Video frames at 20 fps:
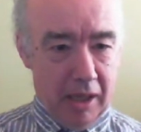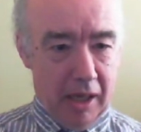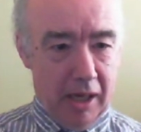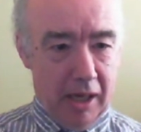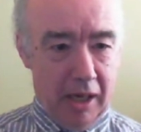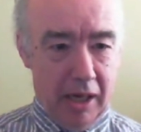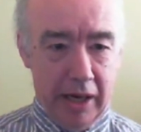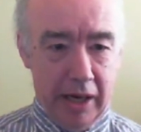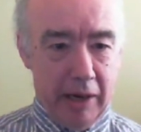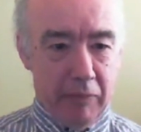
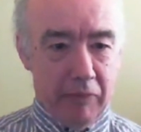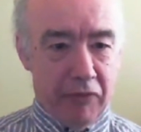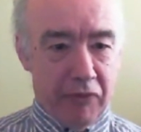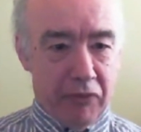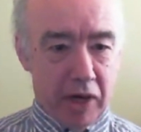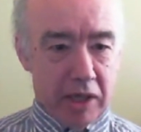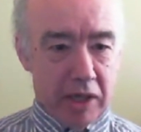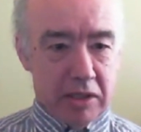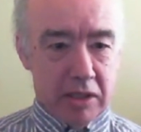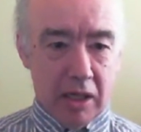I am
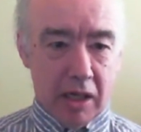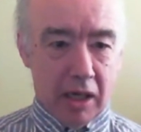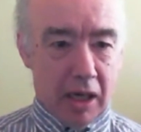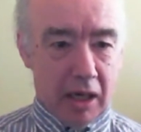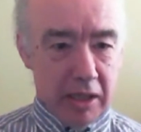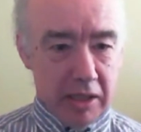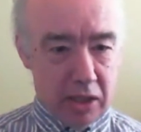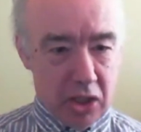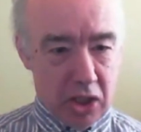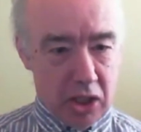
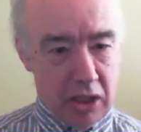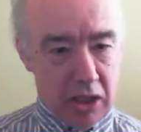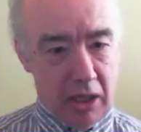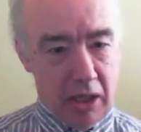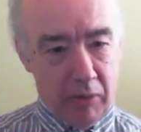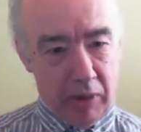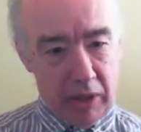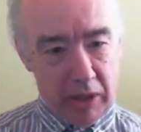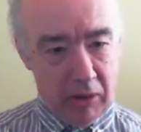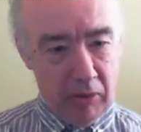frantically
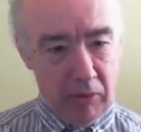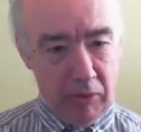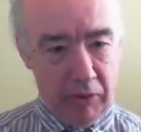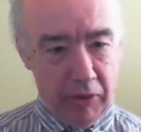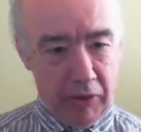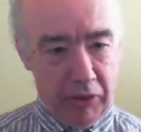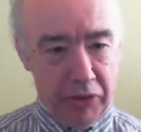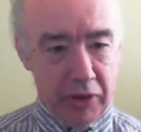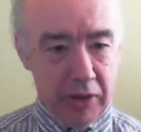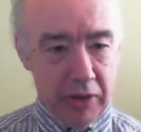cheering on the
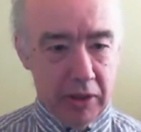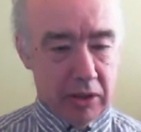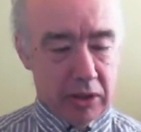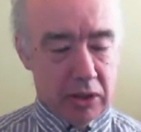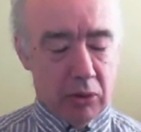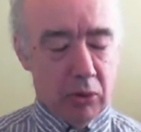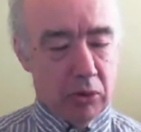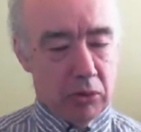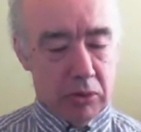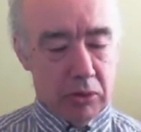third
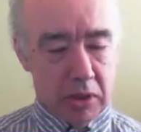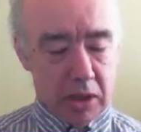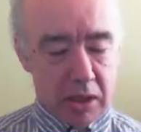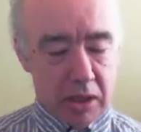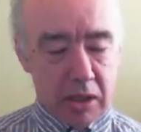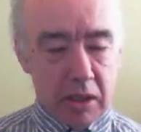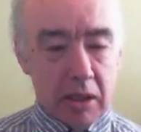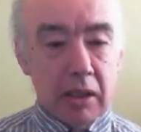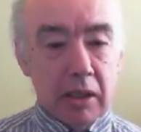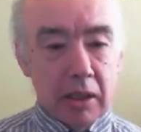
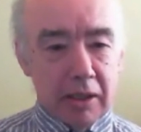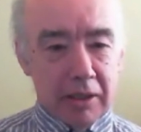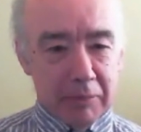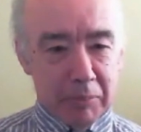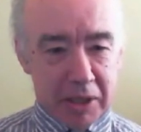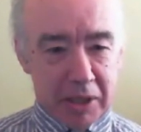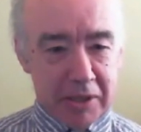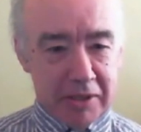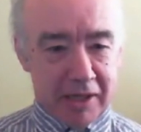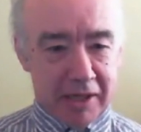horse
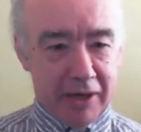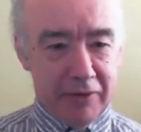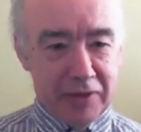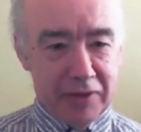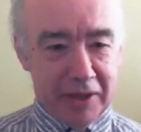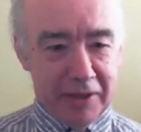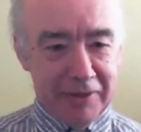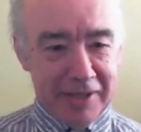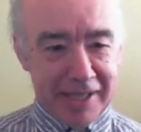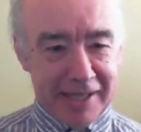because I've
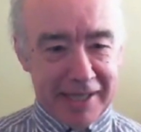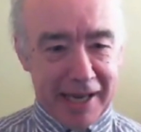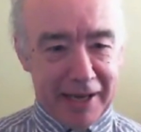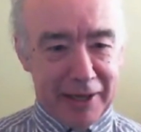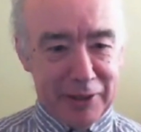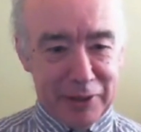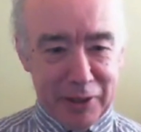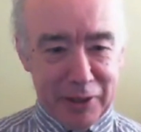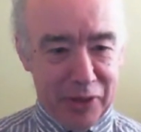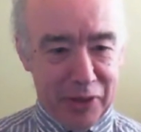done
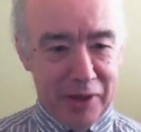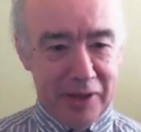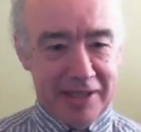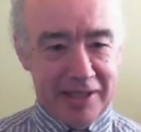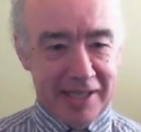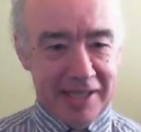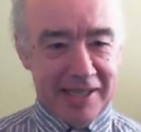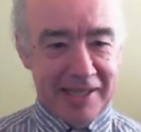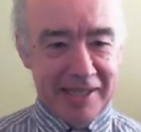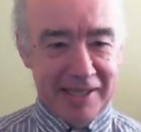second to third
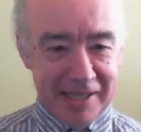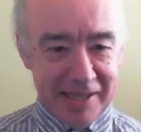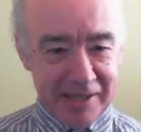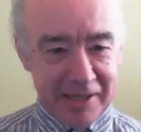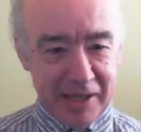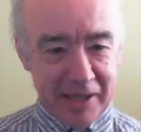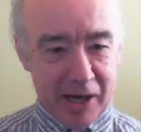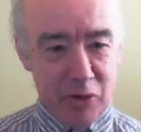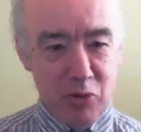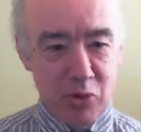distances
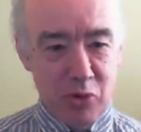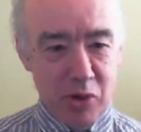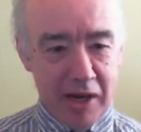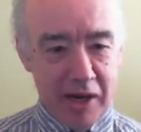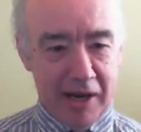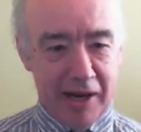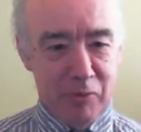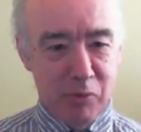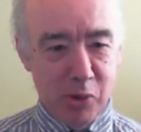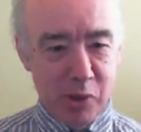and I
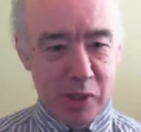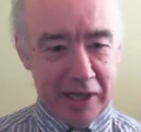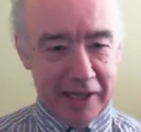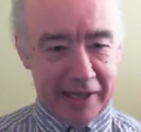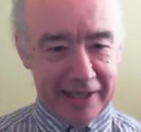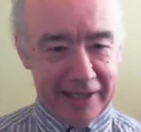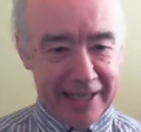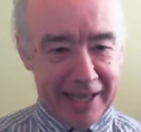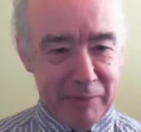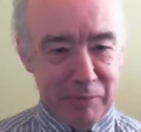really would
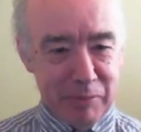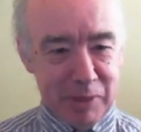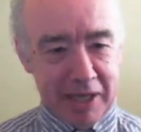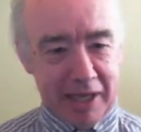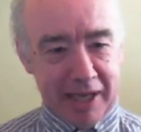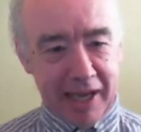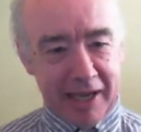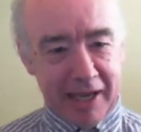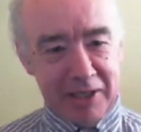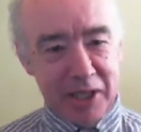like him to
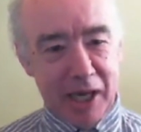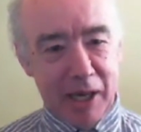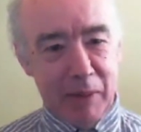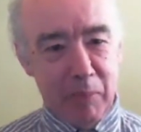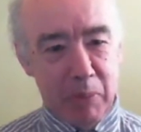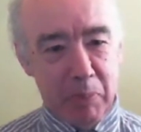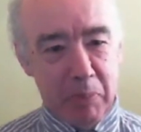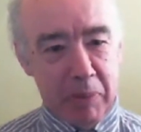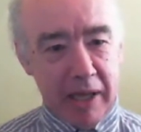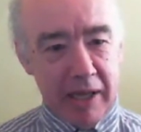catch up,
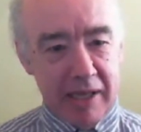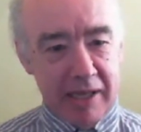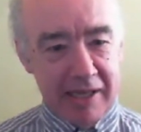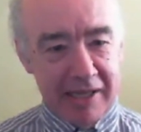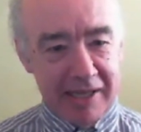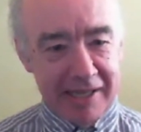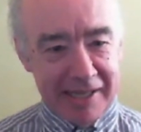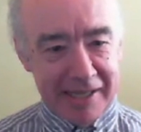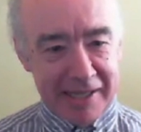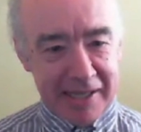
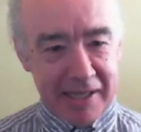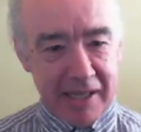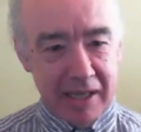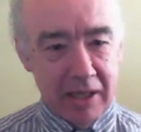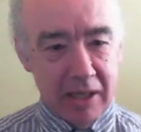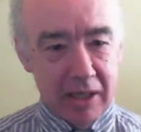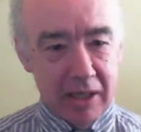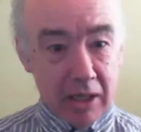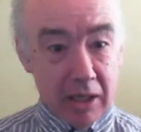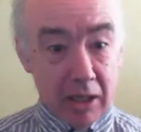please.
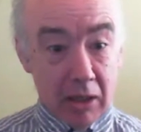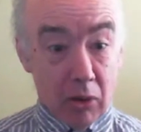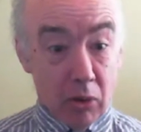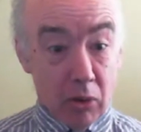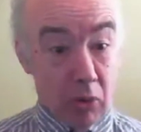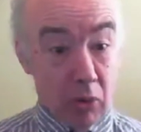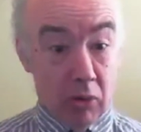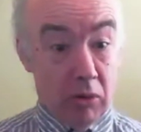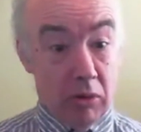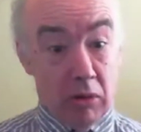
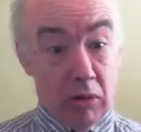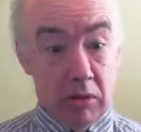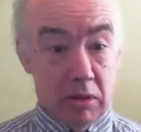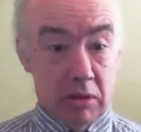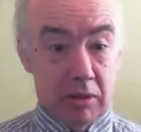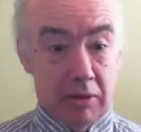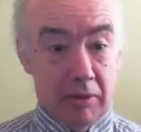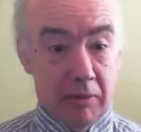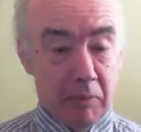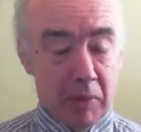Or
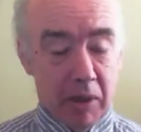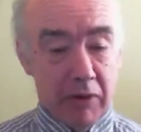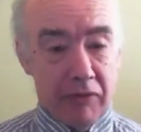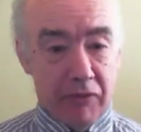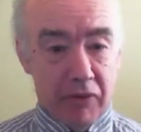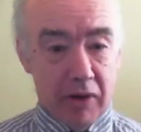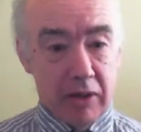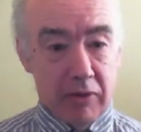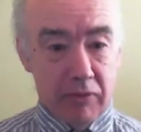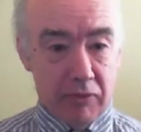my
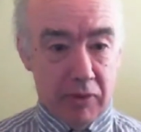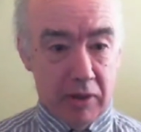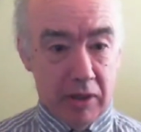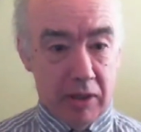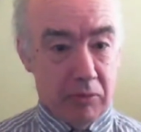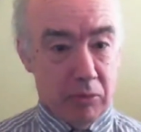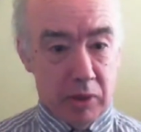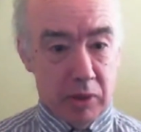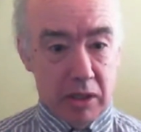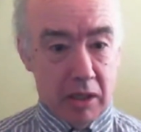favourite,
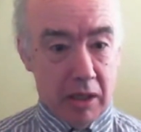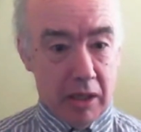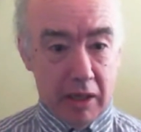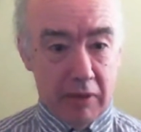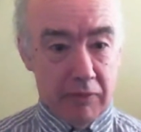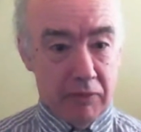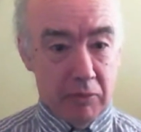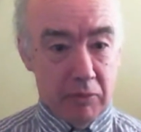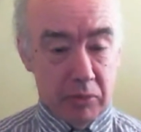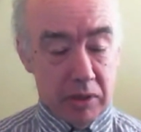which I
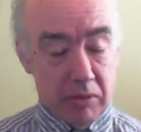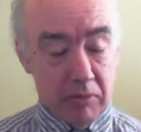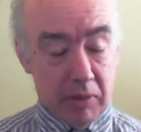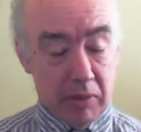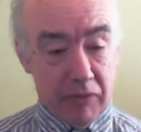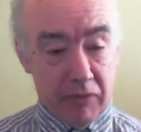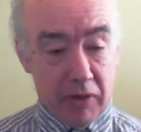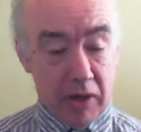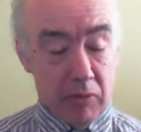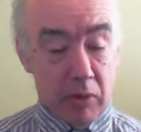have, my
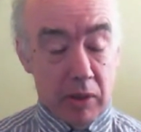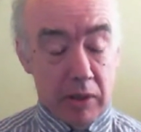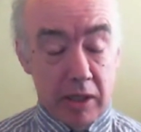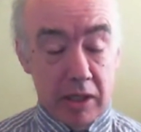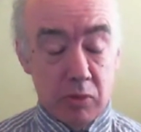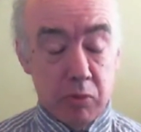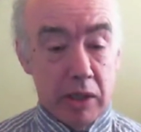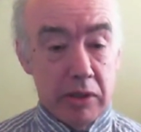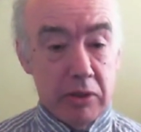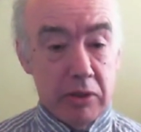favourite one,
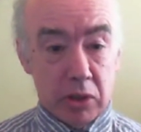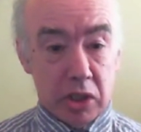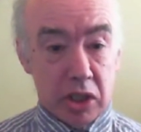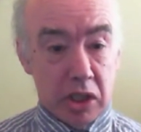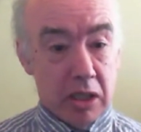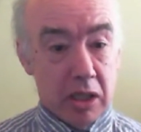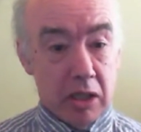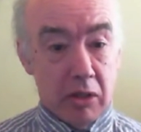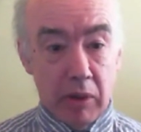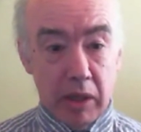is when you're
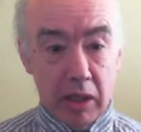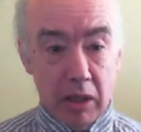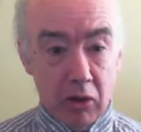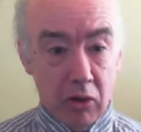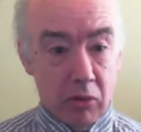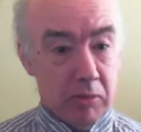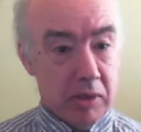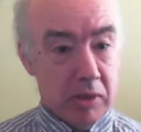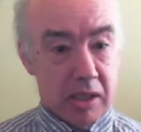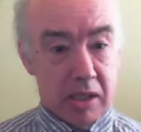cheering
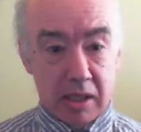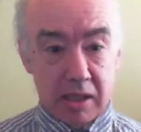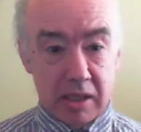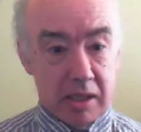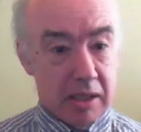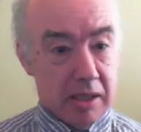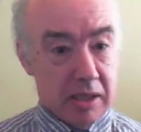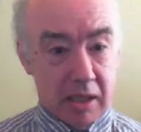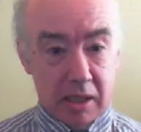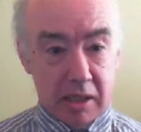home a
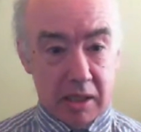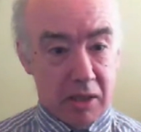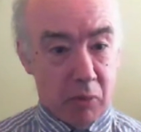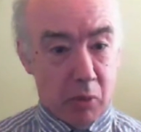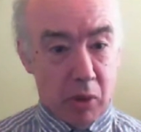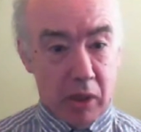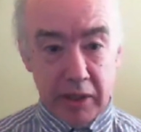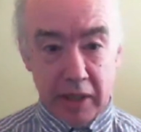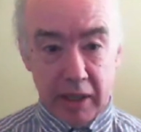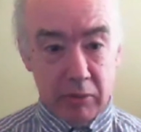
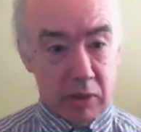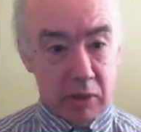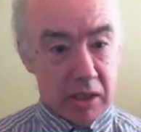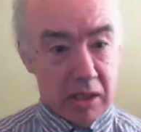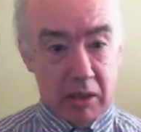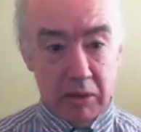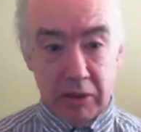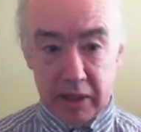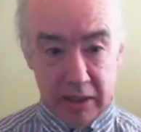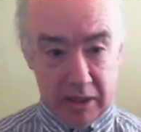66-1
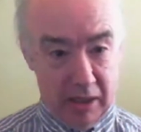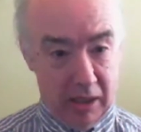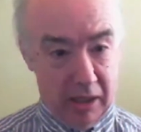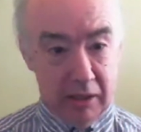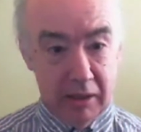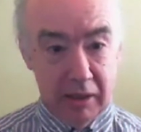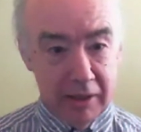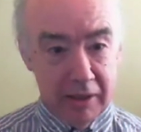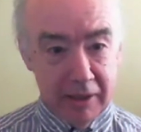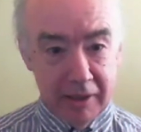outsider,
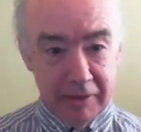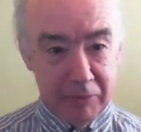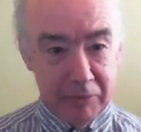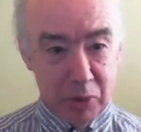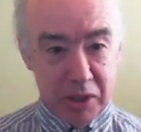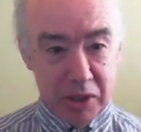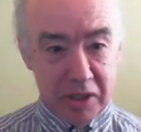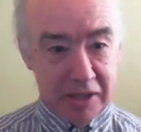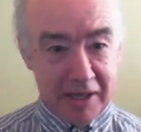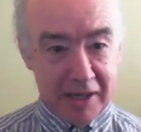
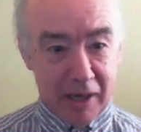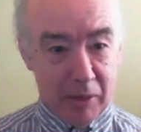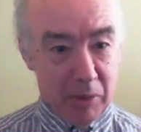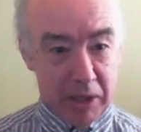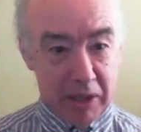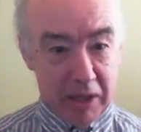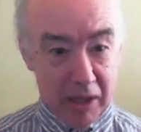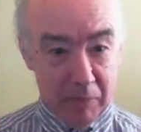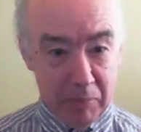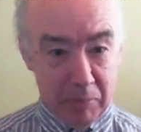which is coming
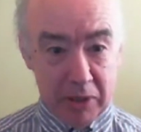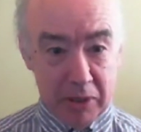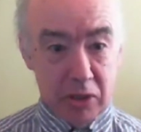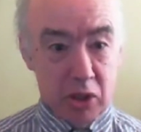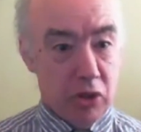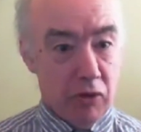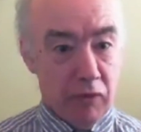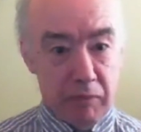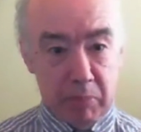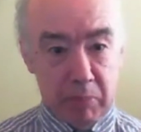up because
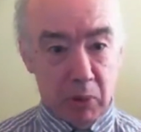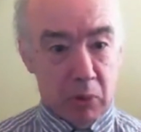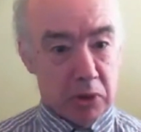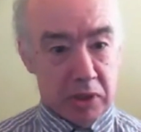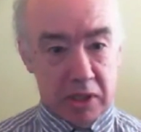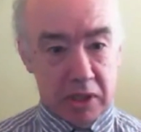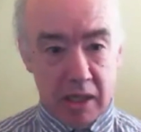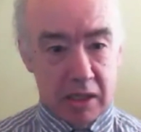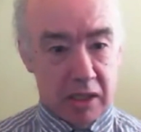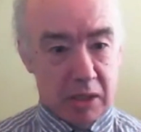you've bought
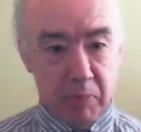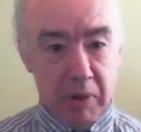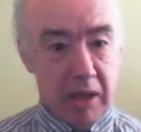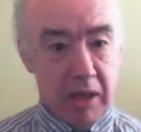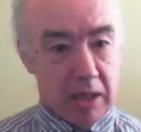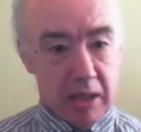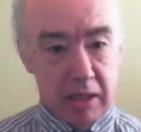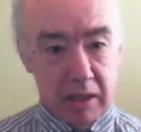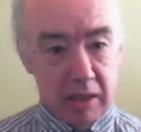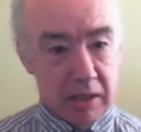
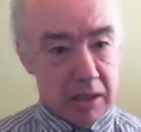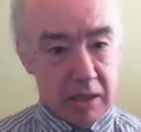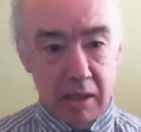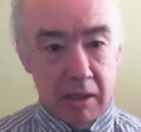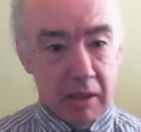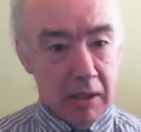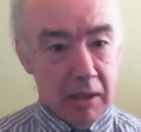SPs.